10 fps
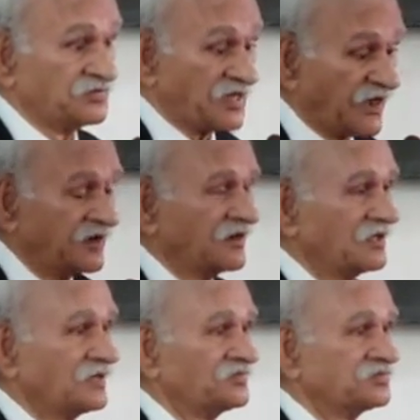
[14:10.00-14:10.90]
then
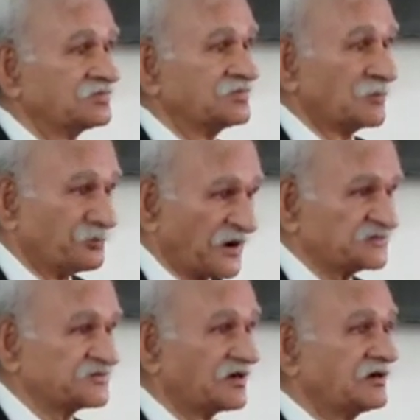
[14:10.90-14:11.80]
the
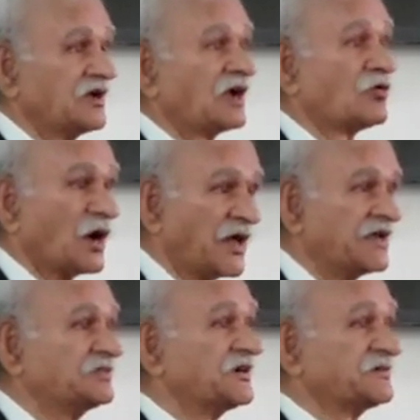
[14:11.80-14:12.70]
person
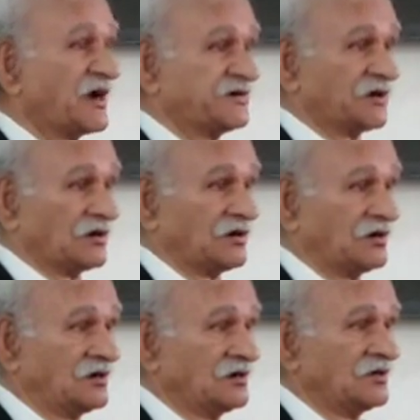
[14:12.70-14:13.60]
acquiring the title,
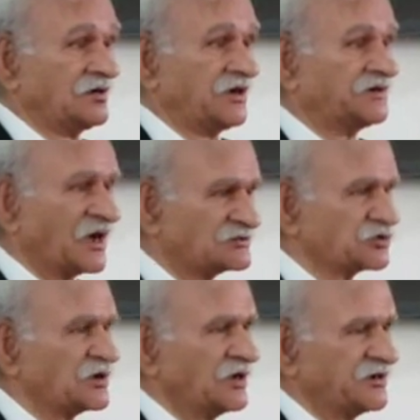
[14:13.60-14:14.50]
it
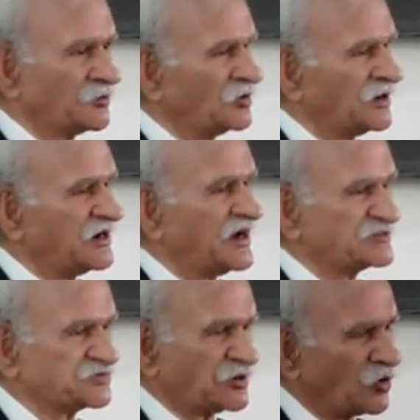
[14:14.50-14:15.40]
only
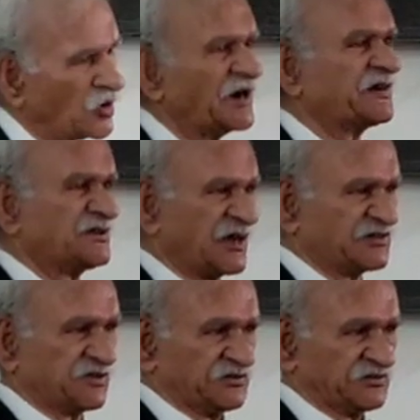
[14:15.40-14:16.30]
relates to the oral
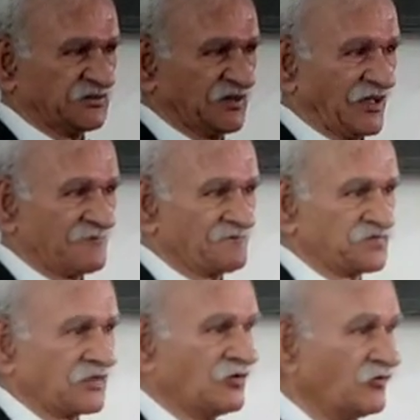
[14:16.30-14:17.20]
transactions,
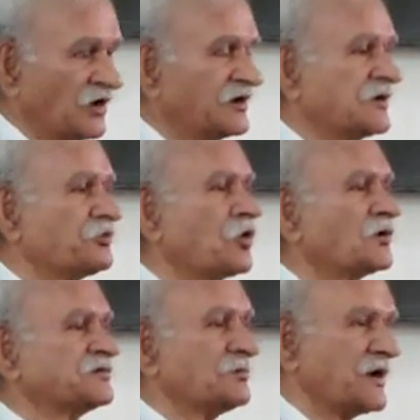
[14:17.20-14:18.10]
will
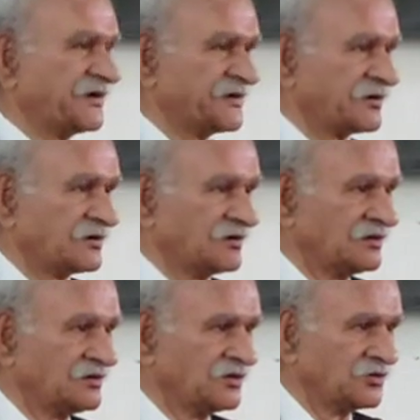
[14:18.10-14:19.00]
report the matter
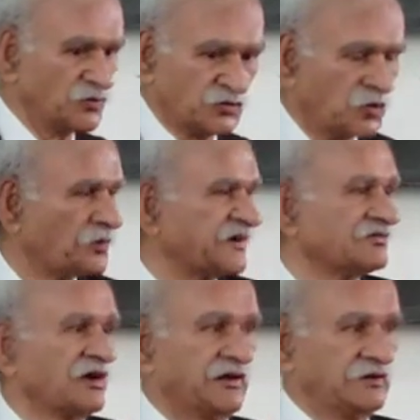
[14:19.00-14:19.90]
to
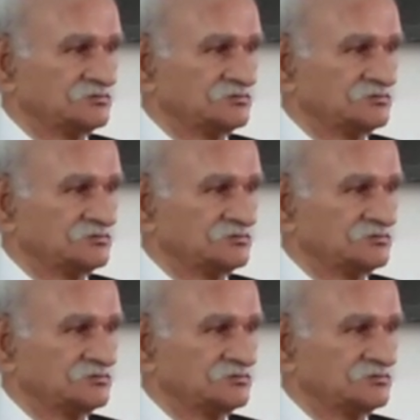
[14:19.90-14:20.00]
Patwari.